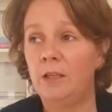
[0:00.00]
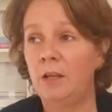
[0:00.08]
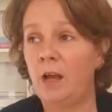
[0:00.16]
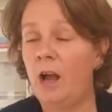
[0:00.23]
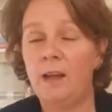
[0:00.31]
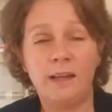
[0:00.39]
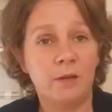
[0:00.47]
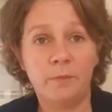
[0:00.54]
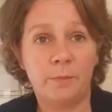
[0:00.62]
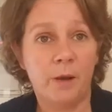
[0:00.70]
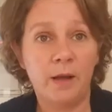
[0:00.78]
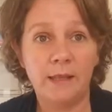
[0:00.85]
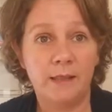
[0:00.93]
I don't
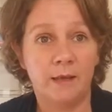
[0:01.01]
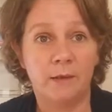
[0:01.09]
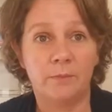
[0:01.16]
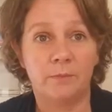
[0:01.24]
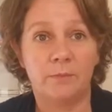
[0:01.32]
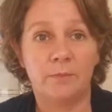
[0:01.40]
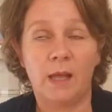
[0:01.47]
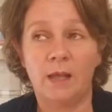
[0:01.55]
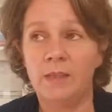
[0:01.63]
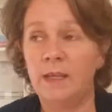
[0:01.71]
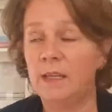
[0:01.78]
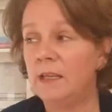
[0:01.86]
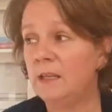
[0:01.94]
buy them. I
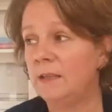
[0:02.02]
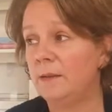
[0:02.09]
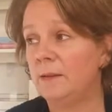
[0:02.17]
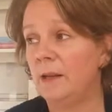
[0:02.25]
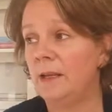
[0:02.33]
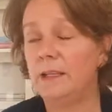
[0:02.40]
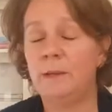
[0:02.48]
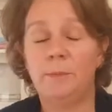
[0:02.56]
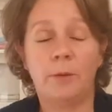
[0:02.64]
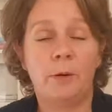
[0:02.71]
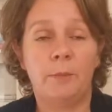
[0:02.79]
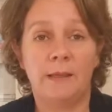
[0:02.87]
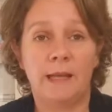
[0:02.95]
think Indy, Indy
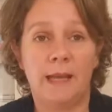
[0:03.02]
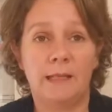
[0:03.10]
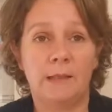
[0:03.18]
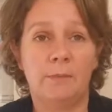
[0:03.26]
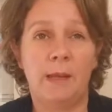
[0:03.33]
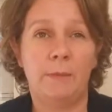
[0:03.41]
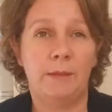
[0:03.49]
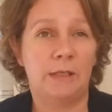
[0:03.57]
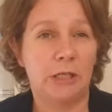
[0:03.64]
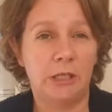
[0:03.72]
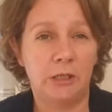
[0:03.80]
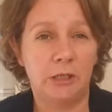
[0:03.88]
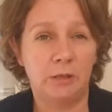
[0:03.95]
probably gets maybe
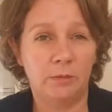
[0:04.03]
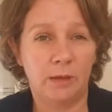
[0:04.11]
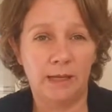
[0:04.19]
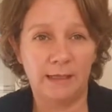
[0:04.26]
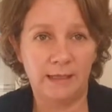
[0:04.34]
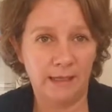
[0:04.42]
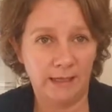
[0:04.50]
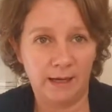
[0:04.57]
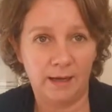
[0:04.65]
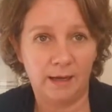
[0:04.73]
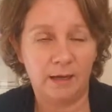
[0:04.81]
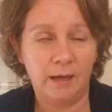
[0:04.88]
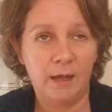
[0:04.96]
two a
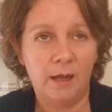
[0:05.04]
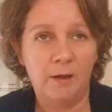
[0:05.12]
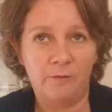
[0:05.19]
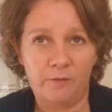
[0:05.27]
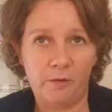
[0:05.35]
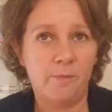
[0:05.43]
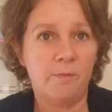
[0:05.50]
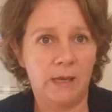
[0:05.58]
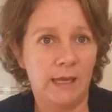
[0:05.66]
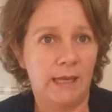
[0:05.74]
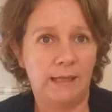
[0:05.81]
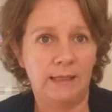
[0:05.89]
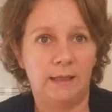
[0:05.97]
year from
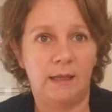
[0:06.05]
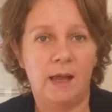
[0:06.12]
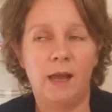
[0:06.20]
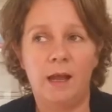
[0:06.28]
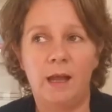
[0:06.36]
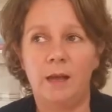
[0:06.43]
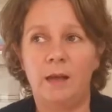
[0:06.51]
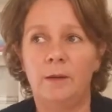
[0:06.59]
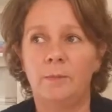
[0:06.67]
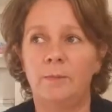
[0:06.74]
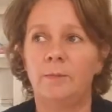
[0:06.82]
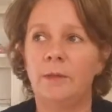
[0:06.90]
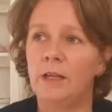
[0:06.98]
me.
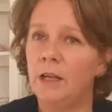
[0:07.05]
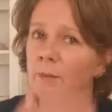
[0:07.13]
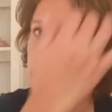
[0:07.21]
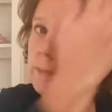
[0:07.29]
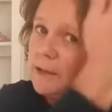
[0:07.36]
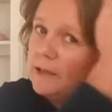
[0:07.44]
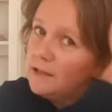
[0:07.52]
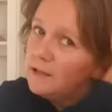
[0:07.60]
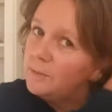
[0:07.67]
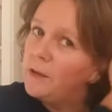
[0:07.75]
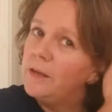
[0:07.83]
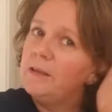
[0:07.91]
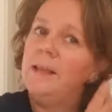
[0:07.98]
Um, you know, maybe his
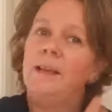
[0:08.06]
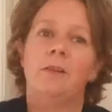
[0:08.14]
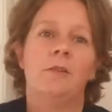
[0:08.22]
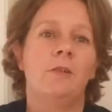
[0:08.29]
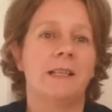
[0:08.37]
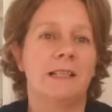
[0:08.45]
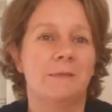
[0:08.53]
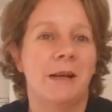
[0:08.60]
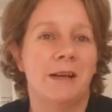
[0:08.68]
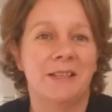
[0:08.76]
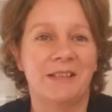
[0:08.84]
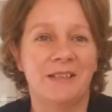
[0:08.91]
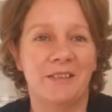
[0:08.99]
birthday and
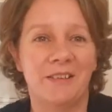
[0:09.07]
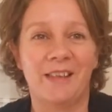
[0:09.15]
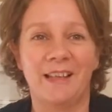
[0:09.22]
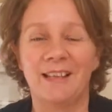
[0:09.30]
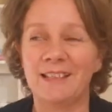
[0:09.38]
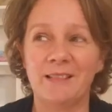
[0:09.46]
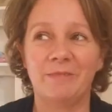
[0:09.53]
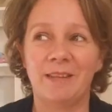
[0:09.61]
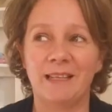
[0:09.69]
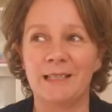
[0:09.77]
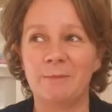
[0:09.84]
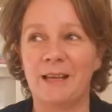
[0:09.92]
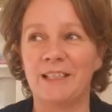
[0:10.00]
Christmas sort of thing is
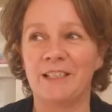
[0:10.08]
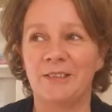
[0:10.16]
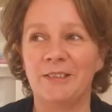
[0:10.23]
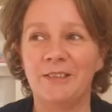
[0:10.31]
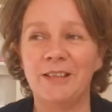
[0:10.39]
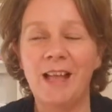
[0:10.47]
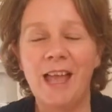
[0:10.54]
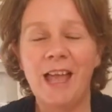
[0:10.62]
something special.